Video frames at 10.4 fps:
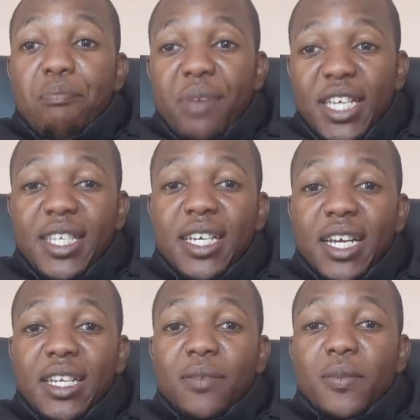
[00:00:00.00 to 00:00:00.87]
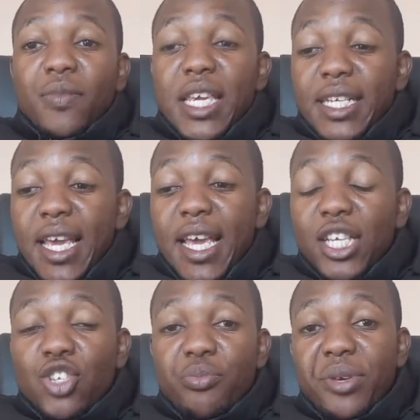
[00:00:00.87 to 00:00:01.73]
Basically, it
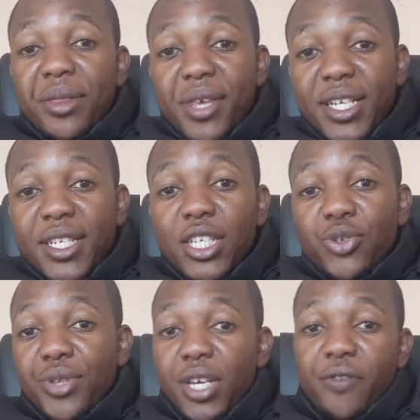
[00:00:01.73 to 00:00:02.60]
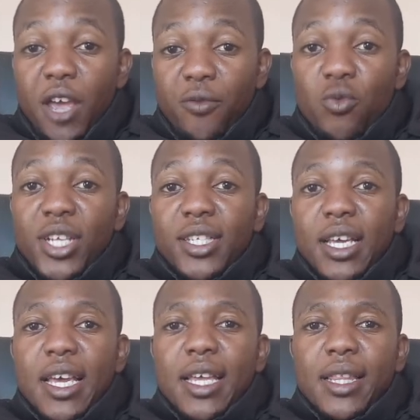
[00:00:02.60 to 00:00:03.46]
has to be 30 to 35
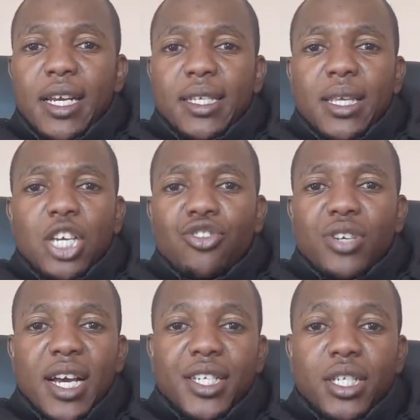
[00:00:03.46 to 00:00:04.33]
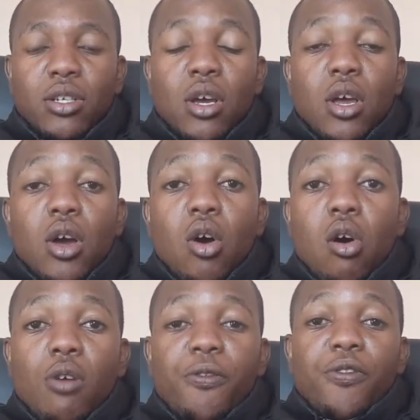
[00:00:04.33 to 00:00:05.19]
words. That is the introduction
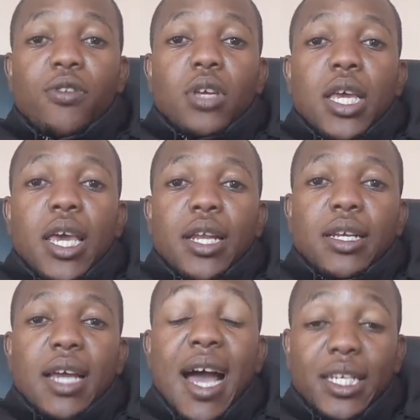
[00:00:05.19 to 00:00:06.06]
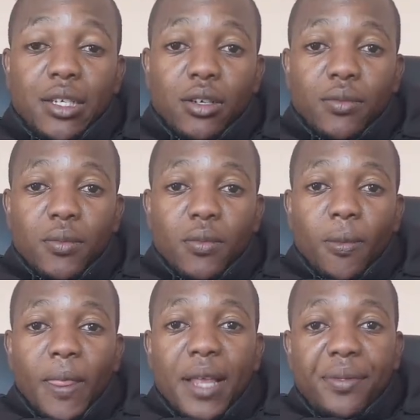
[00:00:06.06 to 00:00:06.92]
of an article.
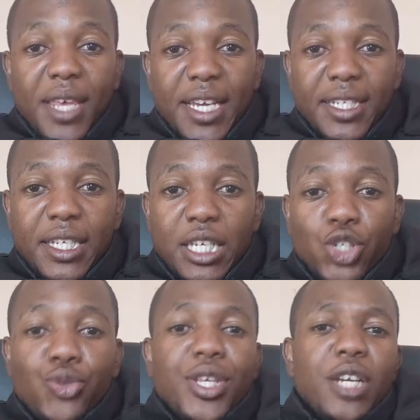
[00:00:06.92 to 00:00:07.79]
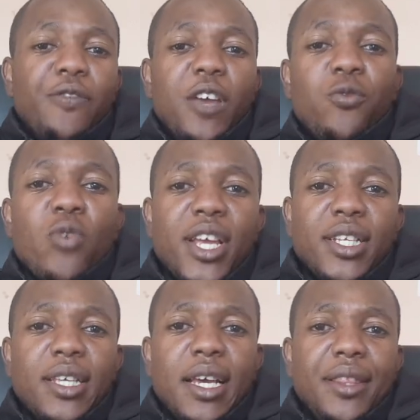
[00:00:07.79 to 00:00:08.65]
30 to 35
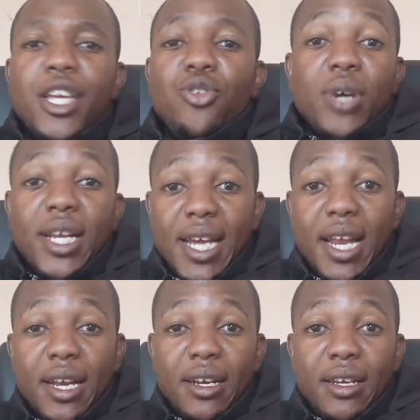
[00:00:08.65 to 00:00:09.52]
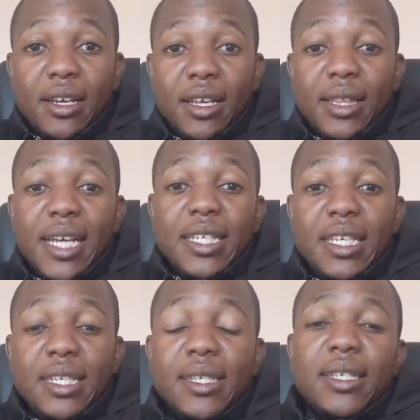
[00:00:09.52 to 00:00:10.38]
words, then you are done. That
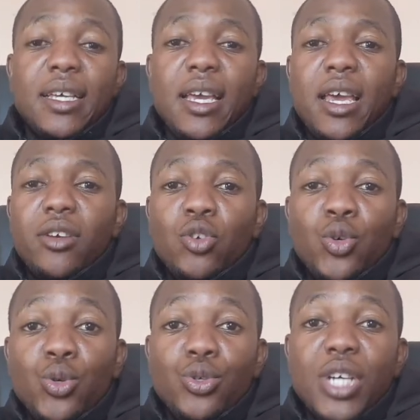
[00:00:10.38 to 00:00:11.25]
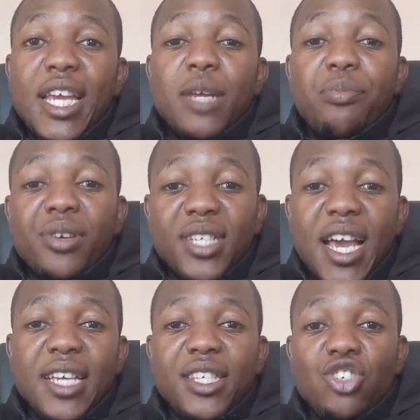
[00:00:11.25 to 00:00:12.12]
is a good and a
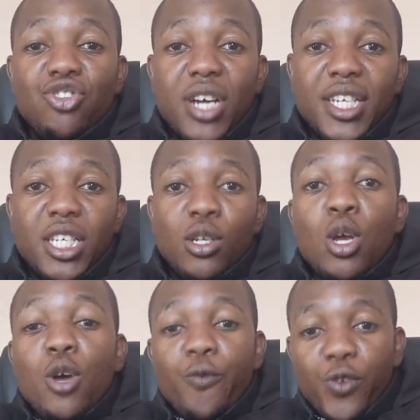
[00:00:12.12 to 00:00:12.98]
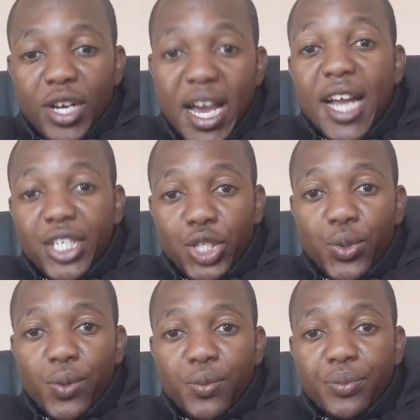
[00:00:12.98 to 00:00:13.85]
precise introduction for an article.